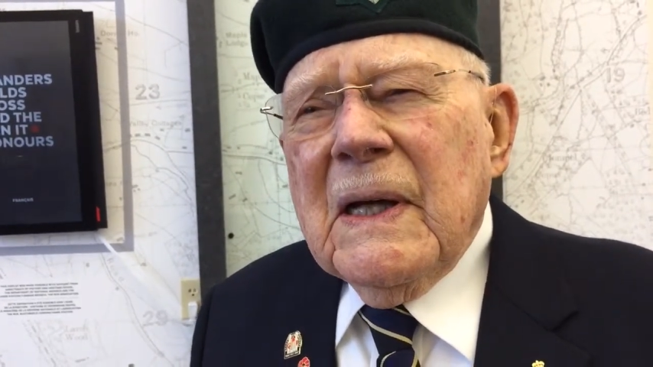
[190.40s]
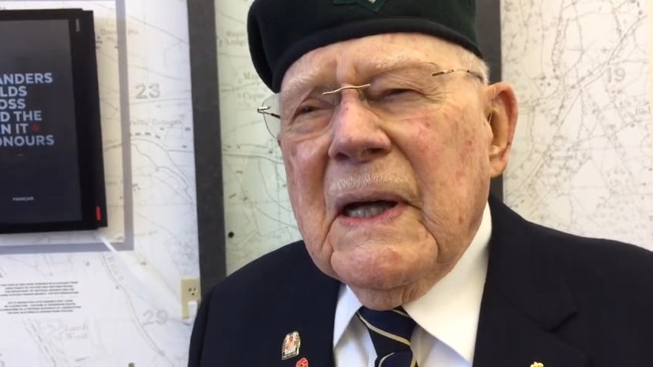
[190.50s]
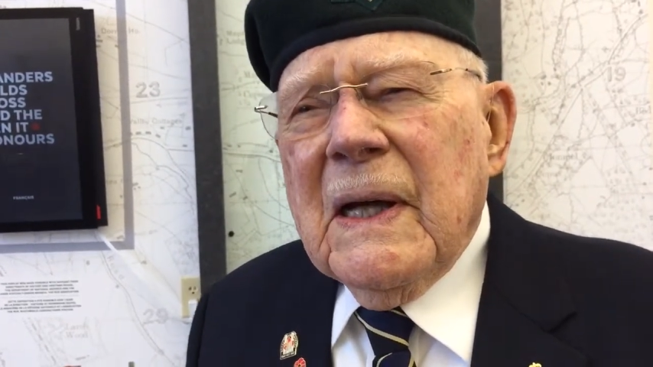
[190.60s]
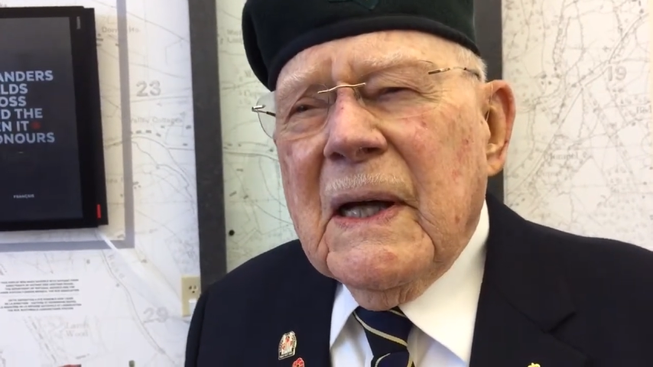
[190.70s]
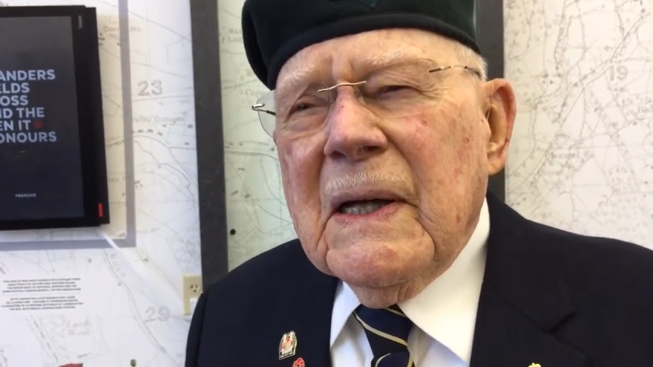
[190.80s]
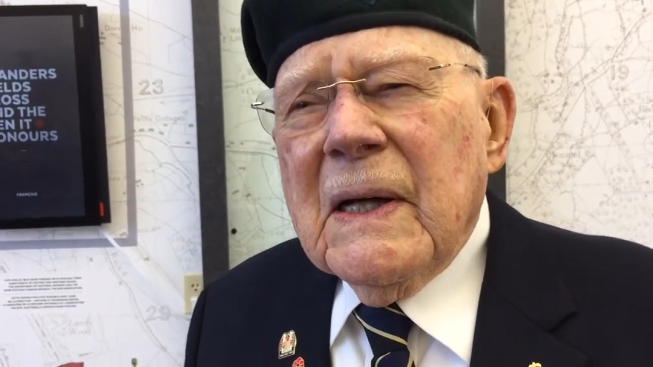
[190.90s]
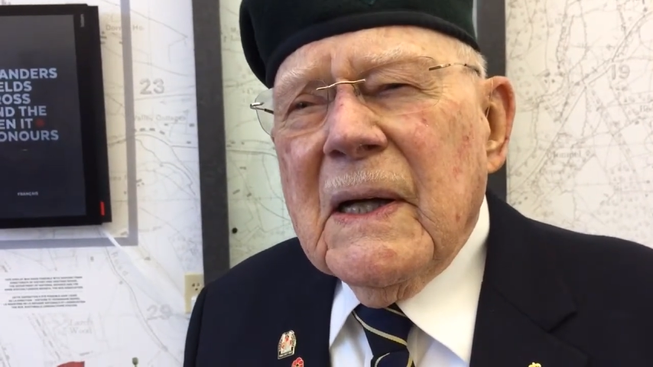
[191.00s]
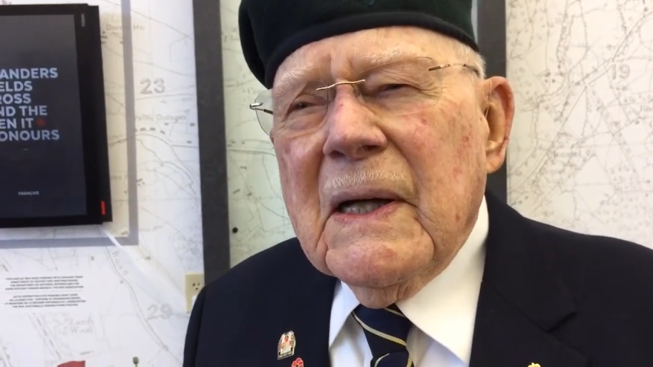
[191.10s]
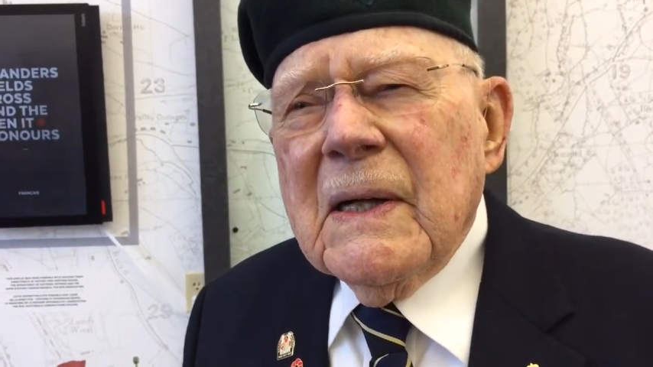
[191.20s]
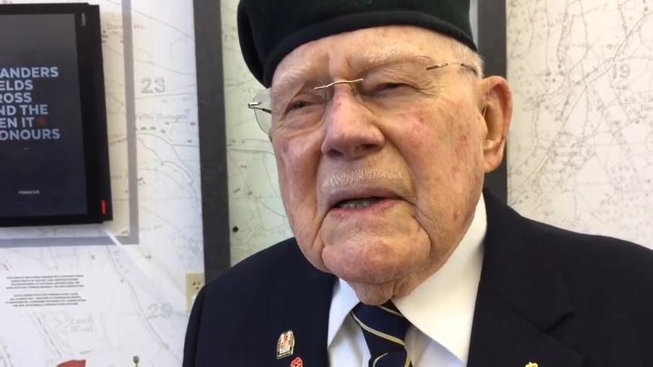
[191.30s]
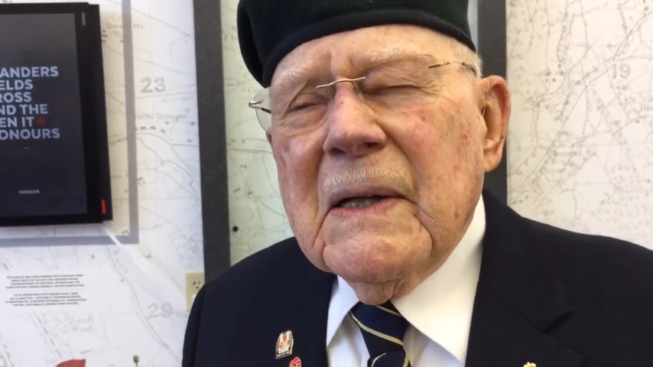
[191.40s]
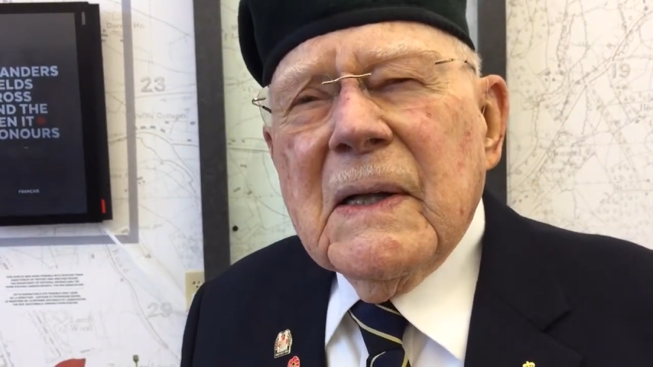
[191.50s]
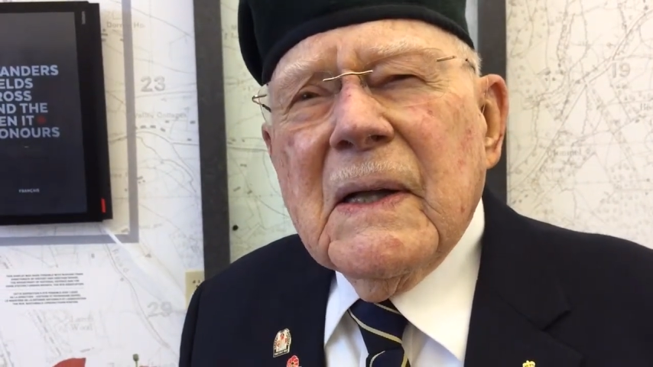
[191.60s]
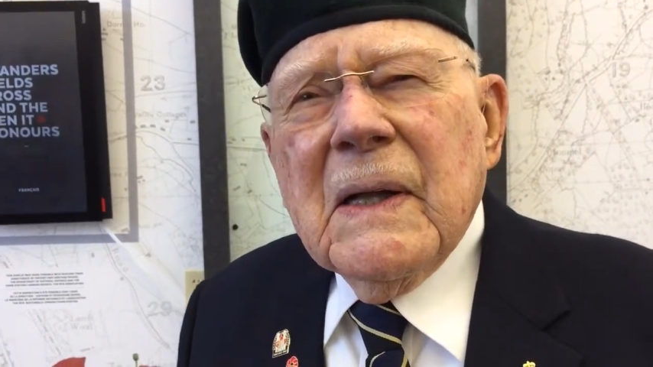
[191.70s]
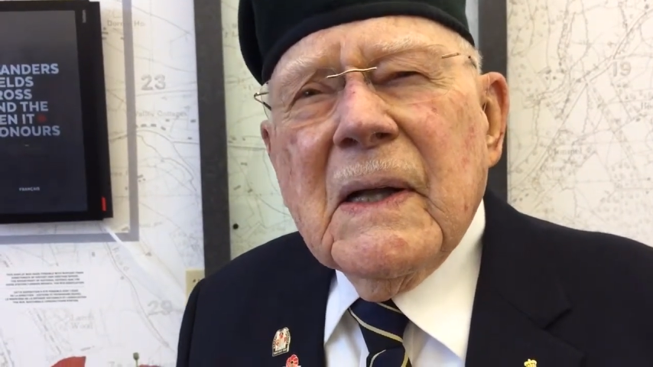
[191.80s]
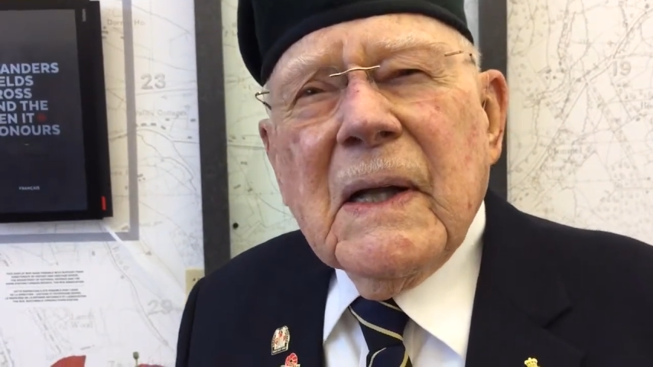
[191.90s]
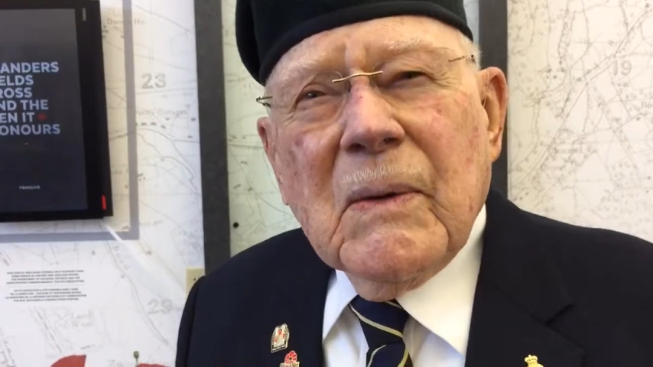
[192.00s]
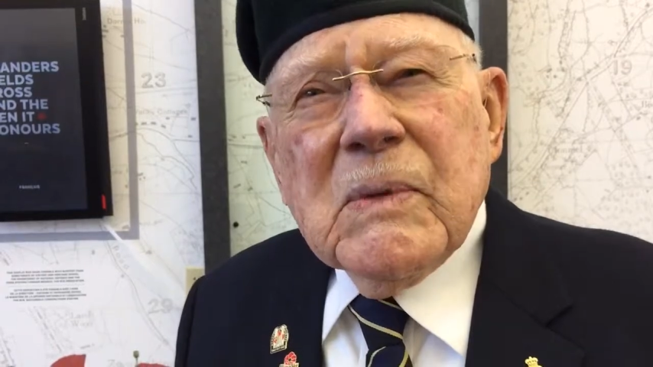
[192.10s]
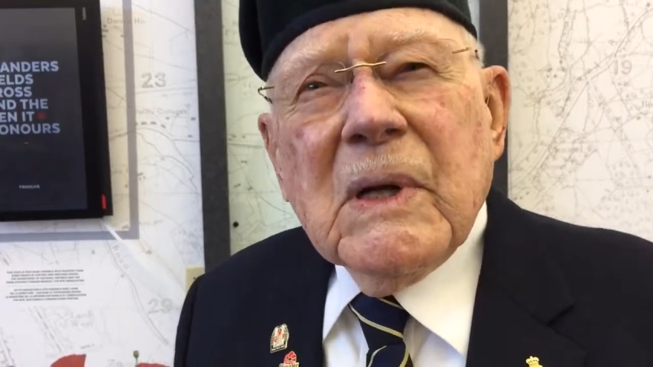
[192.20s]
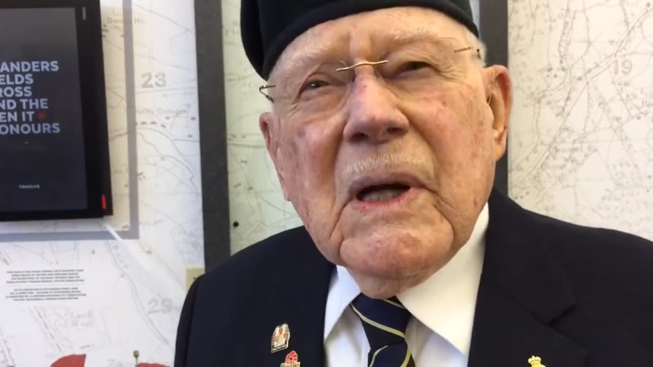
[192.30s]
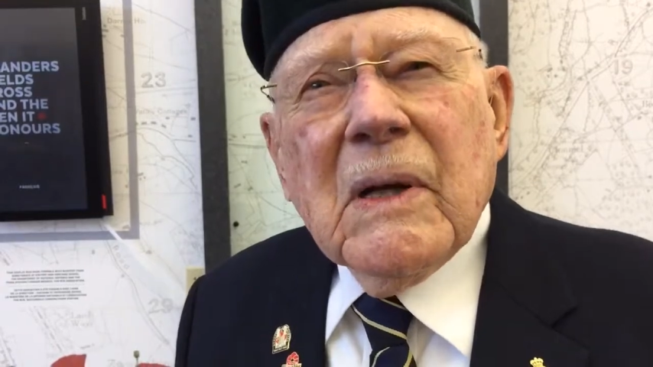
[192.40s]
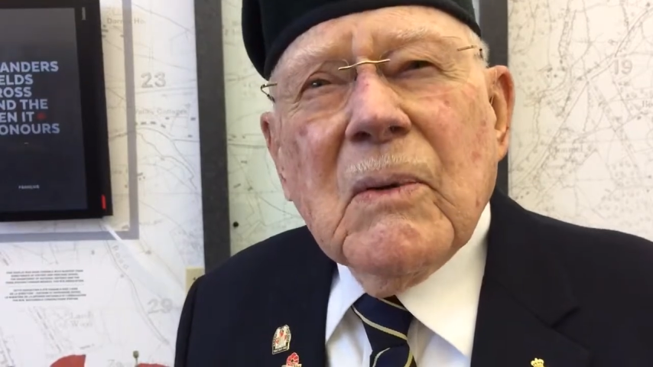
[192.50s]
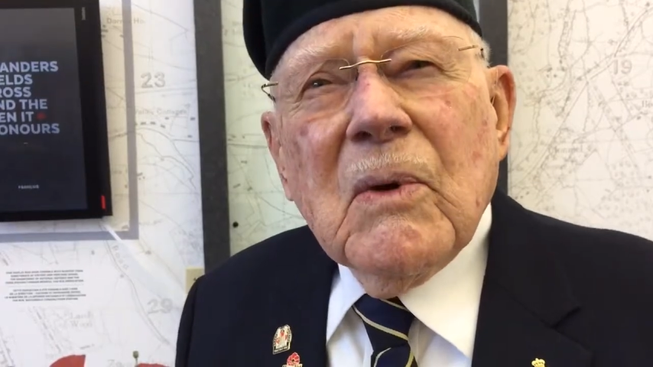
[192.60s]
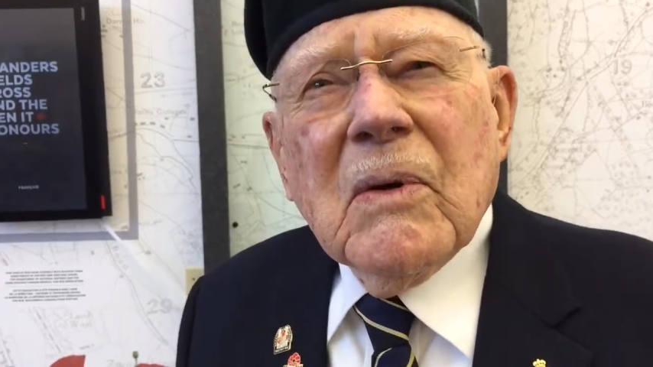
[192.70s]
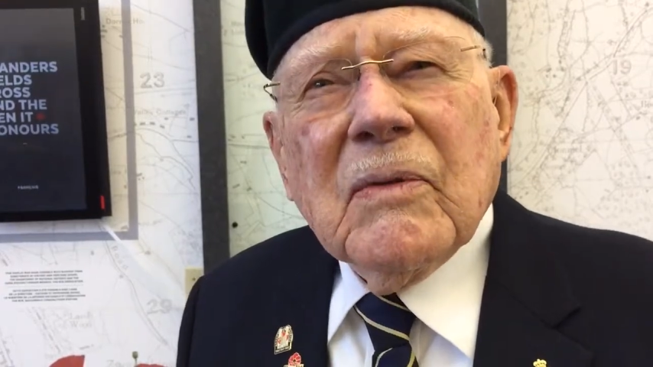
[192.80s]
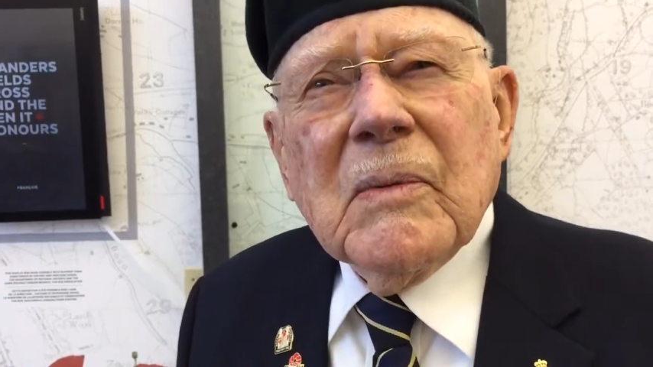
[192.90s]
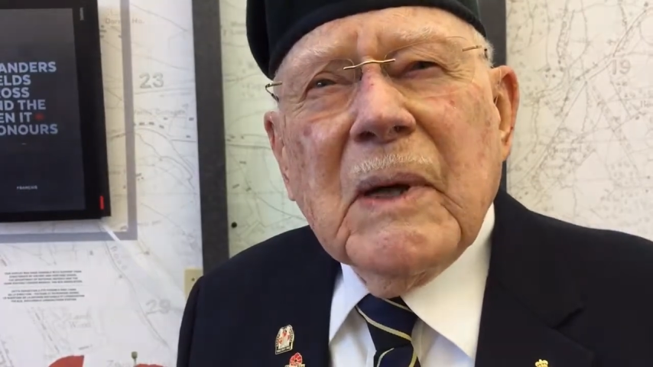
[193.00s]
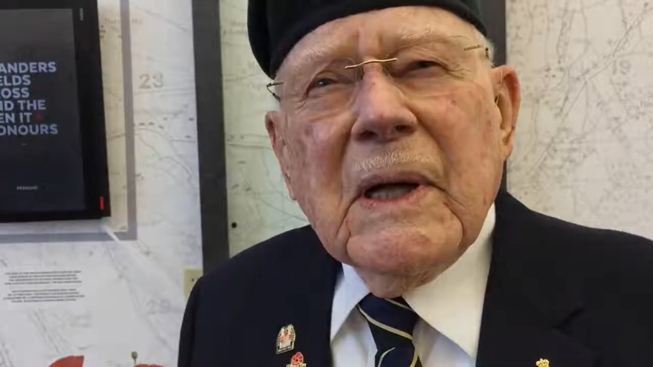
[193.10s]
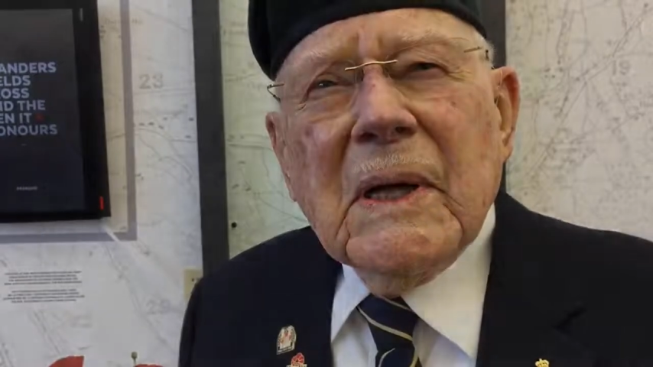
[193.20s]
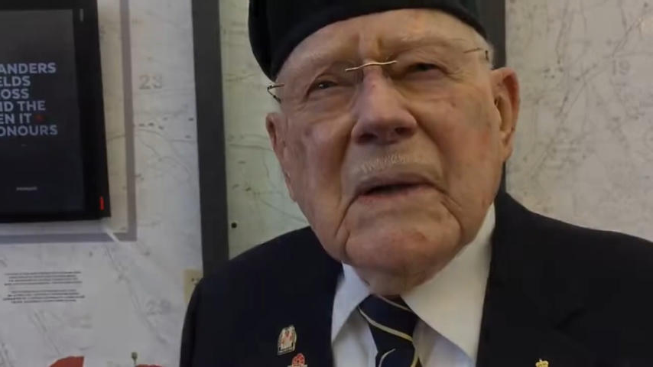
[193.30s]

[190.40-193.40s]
And uh, that was the end of the war for me.